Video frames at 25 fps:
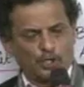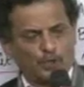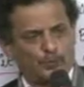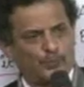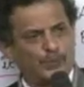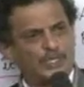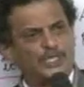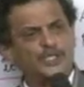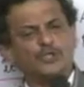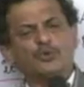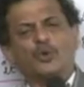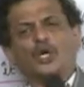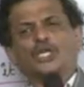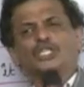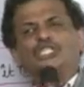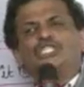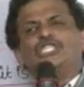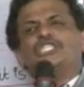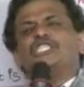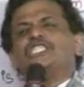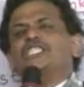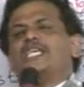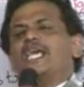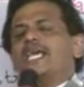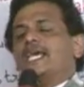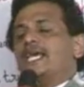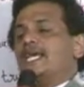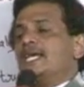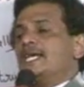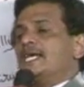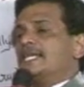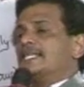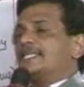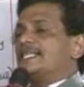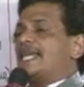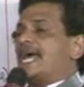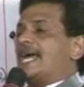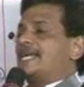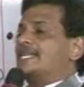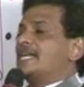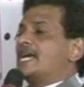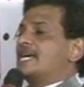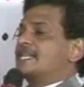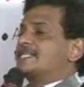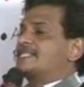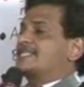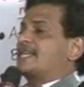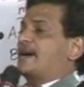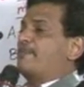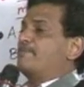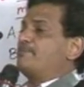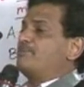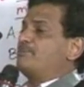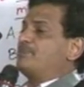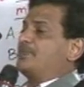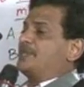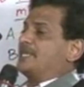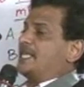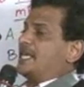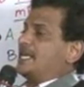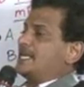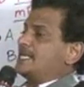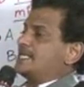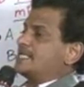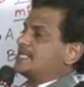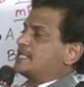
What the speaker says: When you want to say that something